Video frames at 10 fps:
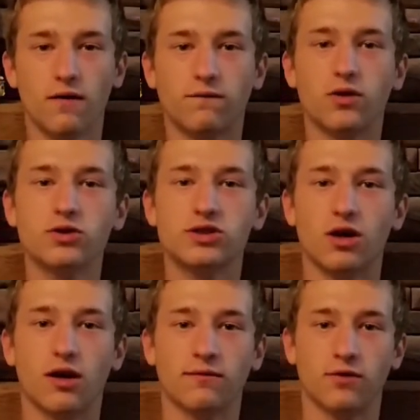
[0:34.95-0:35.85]
First
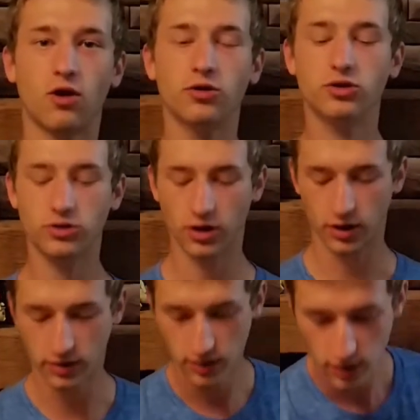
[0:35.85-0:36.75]
off, on your
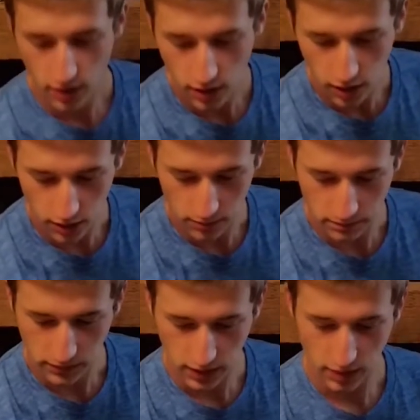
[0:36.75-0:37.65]

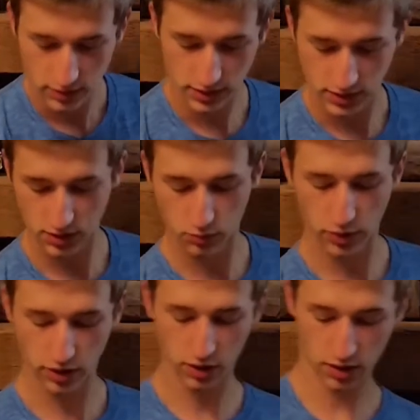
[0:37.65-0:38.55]
gun,
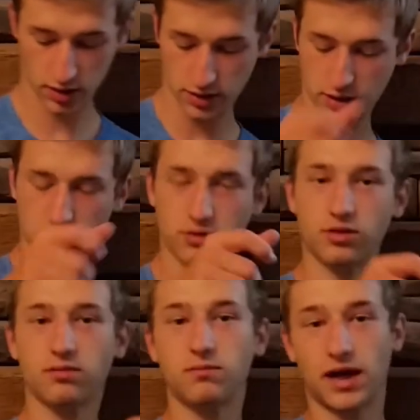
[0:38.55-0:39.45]
somewhere near
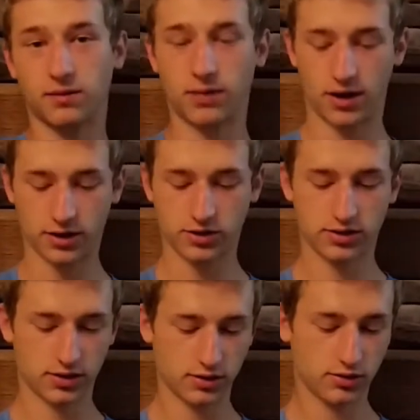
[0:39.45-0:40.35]
the mech
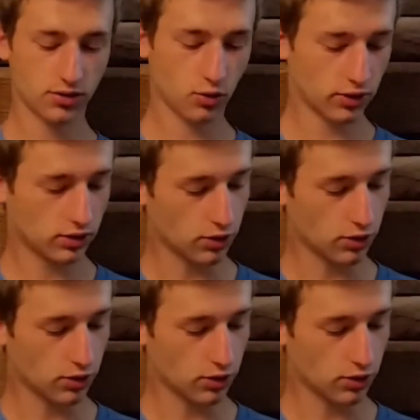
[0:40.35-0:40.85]
box, you're going to